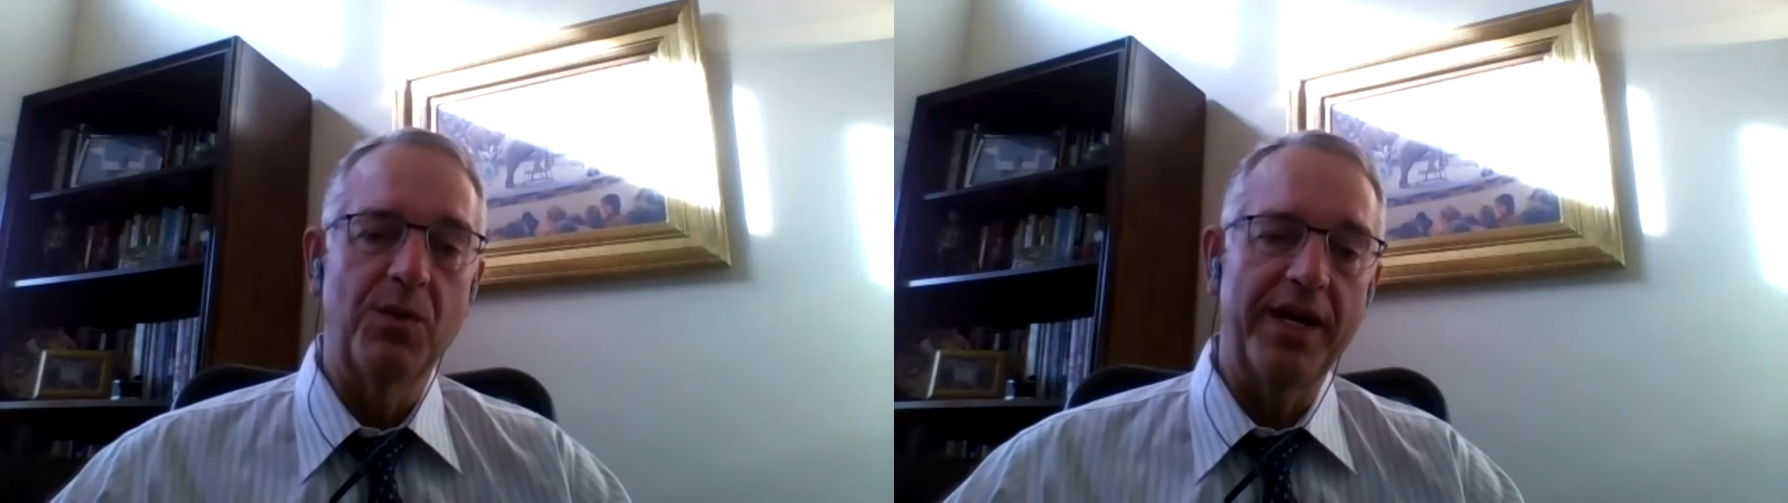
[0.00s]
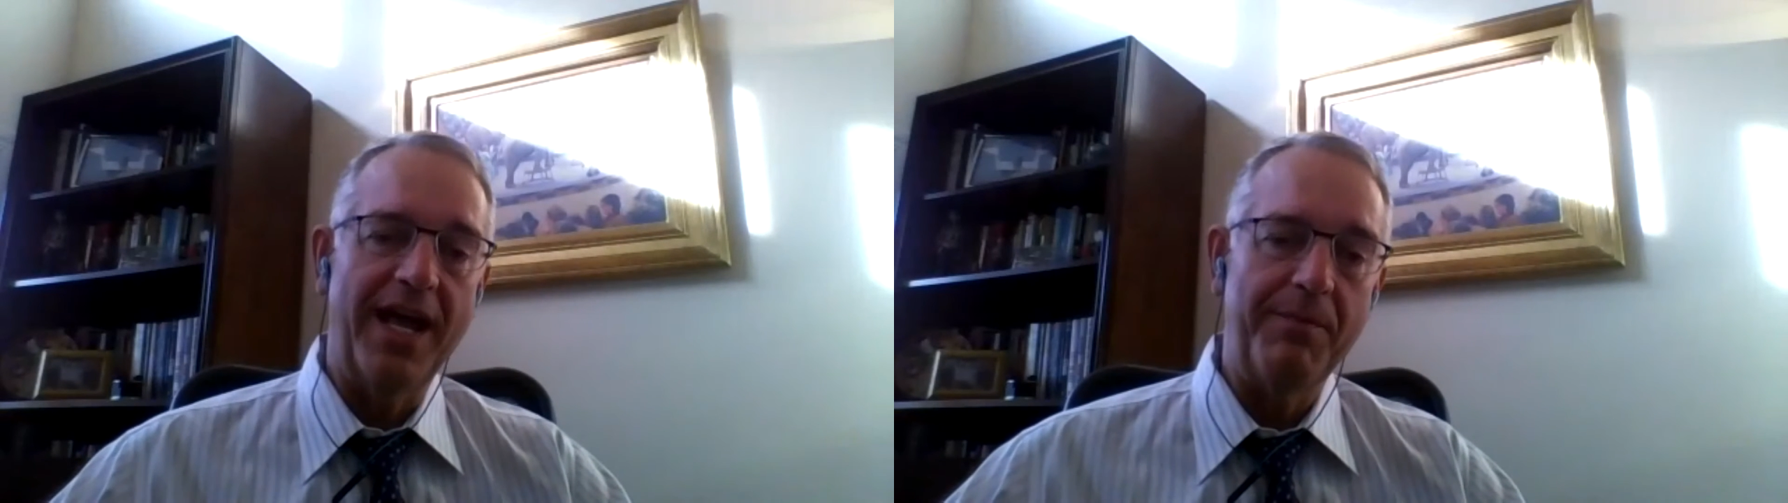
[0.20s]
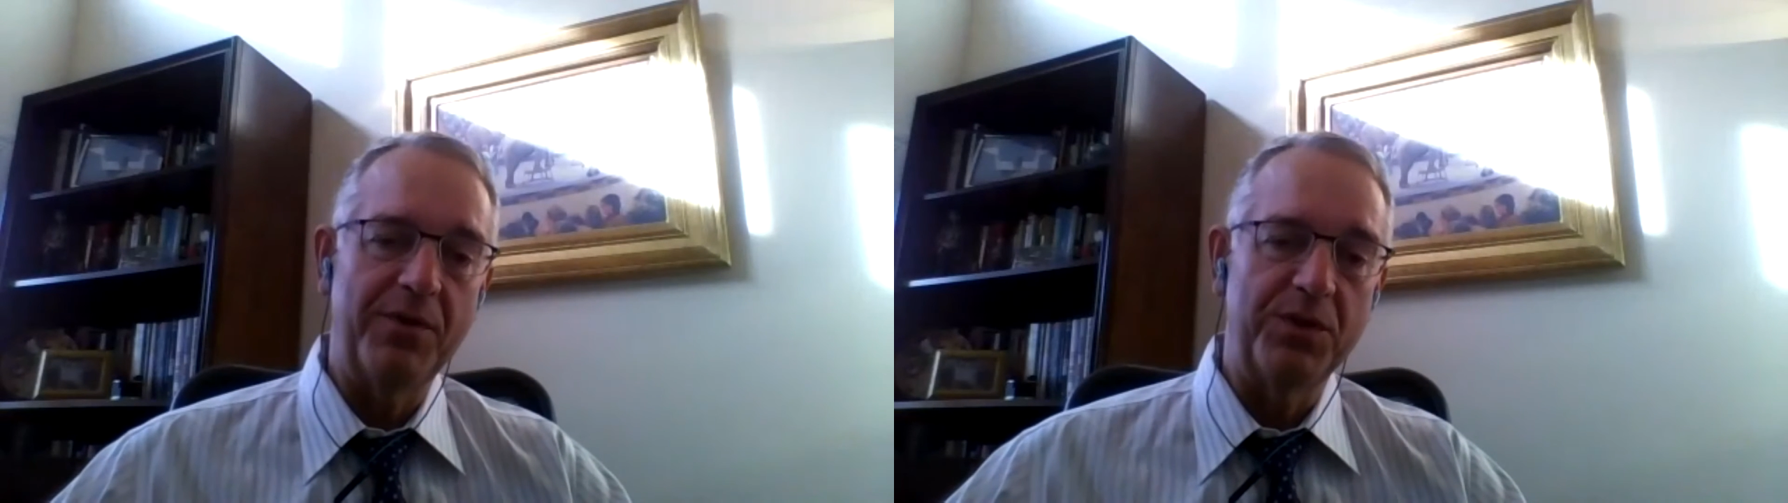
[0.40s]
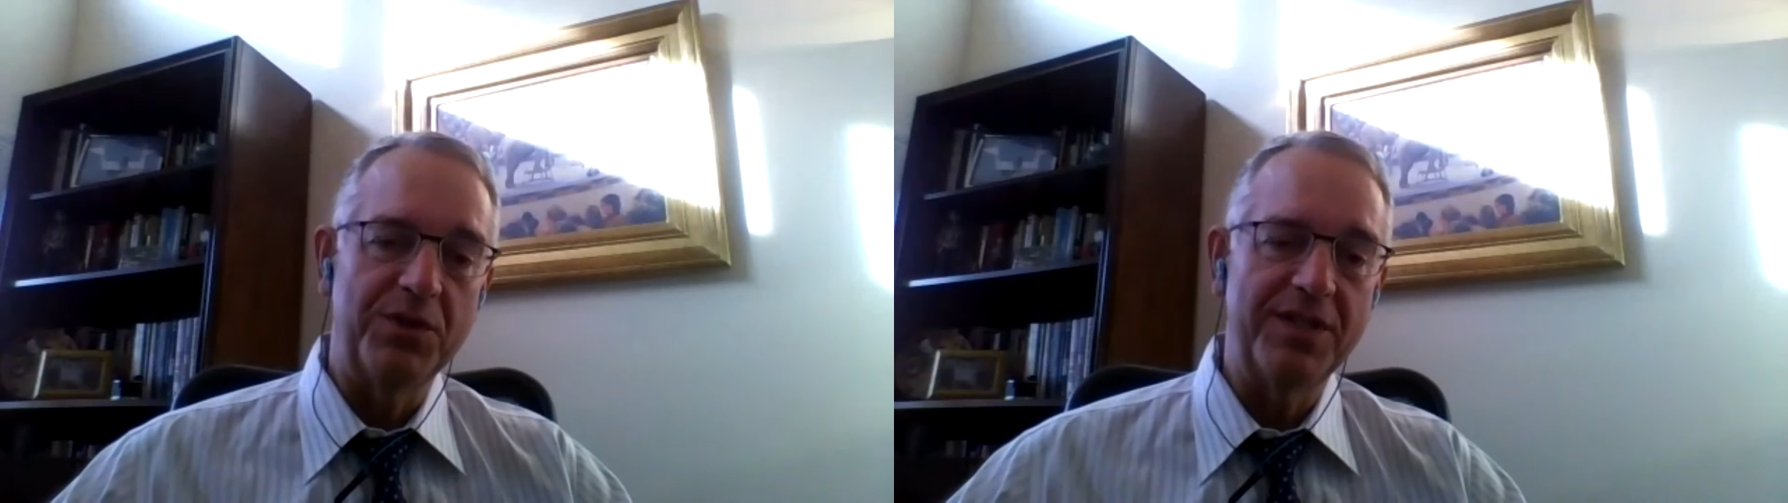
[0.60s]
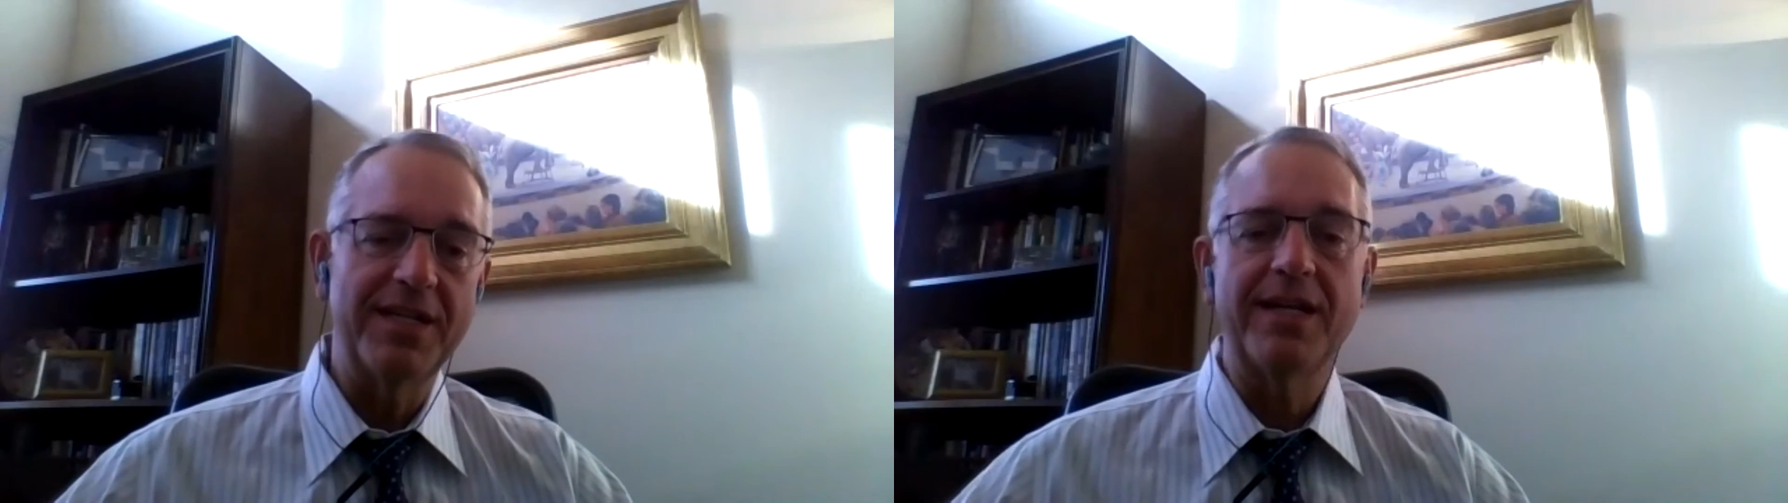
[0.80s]
What happened when
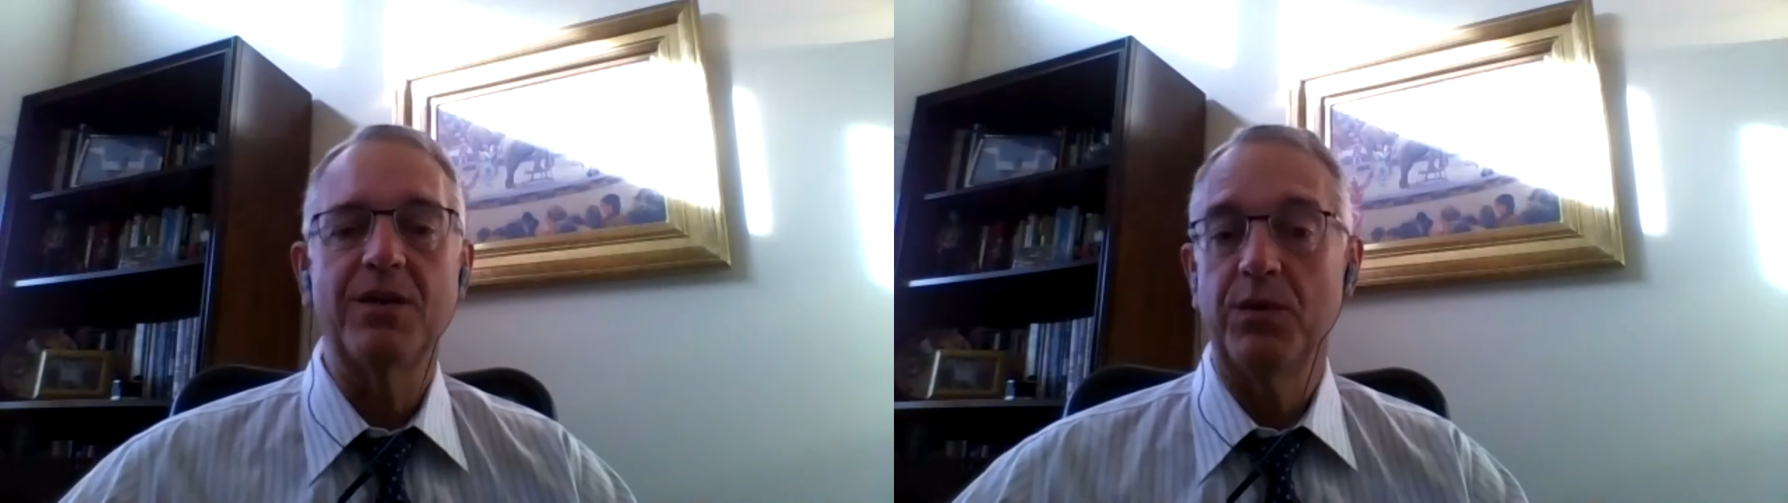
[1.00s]
you did it?